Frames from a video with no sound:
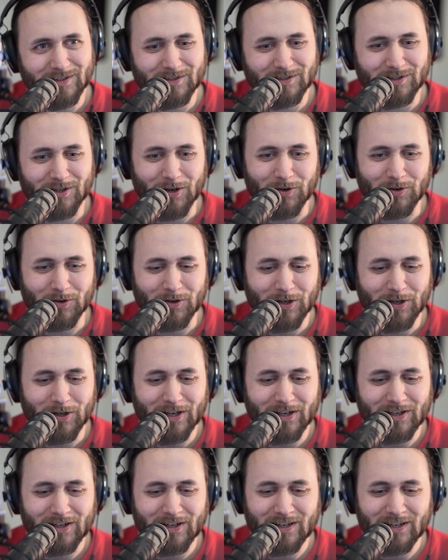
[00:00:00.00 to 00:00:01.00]
So,
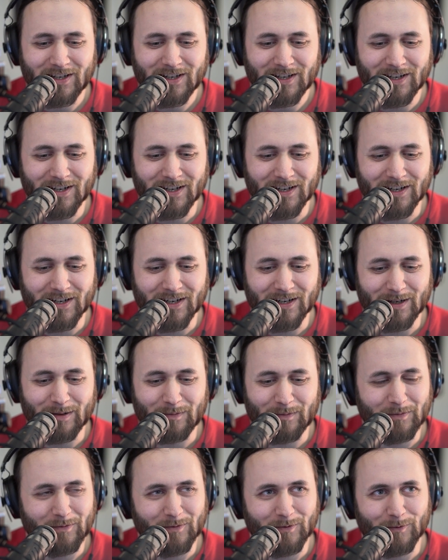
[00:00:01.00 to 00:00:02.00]

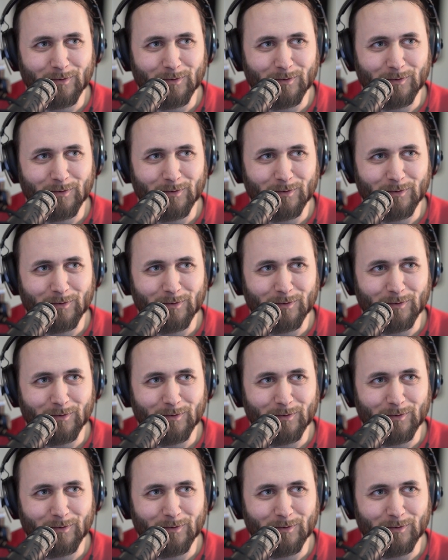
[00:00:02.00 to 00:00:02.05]
So